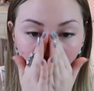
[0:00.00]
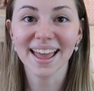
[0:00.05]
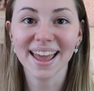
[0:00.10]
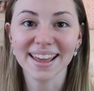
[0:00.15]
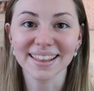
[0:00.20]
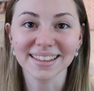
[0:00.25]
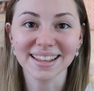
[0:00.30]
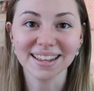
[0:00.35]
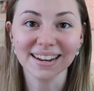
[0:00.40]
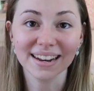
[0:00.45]

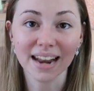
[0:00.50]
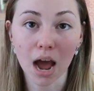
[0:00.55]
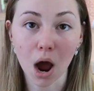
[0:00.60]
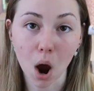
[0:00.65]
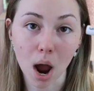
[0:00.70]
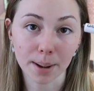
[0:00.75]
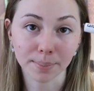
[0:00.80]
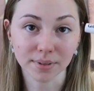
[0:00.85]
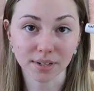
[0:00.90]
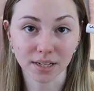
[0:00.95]
And then now
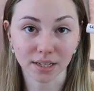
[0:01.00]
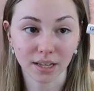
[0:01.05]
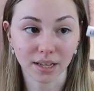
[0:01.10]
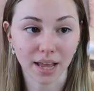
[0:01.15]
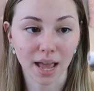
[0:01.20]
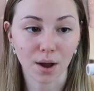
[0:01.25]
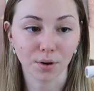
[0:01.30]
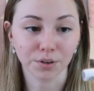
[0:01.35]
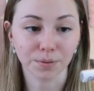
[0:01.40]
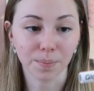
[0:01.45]
I'm
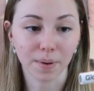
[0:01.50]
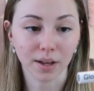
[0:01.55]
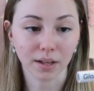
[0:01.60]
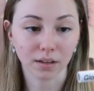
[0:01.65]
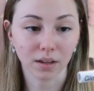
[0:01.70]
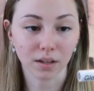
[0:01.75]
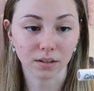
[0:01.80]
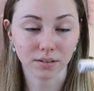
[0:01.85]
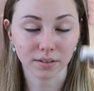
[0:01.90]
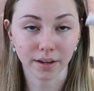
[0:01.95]
taking out my
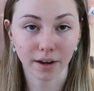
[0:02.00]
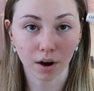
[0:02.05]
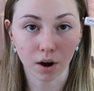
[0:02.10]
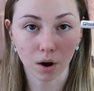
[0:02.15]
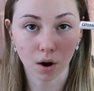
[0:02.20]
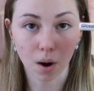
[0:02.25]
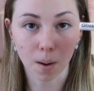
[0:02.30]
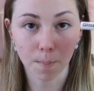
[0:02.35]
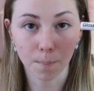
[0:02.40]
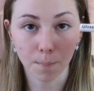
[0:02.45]

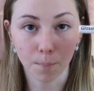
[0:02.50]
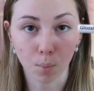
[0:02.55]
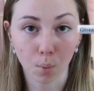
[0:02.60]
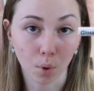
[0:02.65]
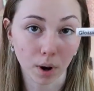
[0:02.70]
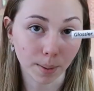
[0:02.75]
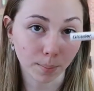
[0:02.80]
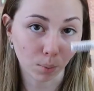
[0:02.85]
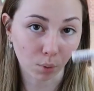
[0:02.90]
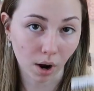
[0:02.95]
Glossier
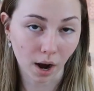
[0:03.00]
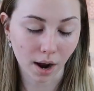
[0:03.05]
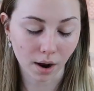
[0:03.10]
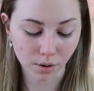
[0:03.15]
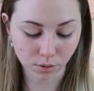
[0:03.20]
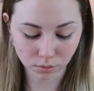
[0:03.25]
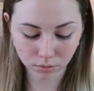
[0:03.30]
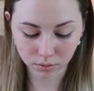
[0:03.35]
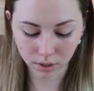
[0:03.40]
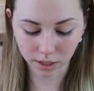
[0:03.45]
Boy
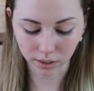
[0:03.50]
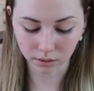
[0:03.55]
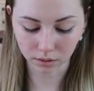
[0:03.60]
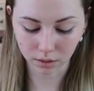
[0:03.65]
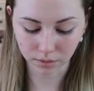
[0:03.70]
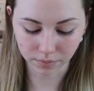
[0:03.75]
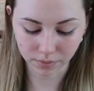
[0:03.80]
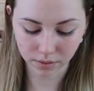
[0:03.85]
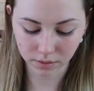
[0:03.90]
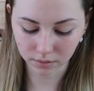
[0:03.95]
Brow. I
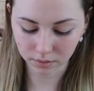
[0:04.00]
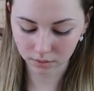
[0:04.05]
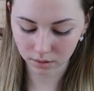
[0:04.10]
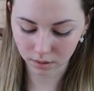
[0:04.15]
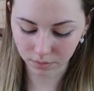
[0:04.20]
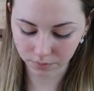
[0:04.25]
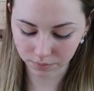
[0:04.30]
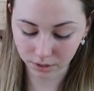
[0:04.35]
love this stuff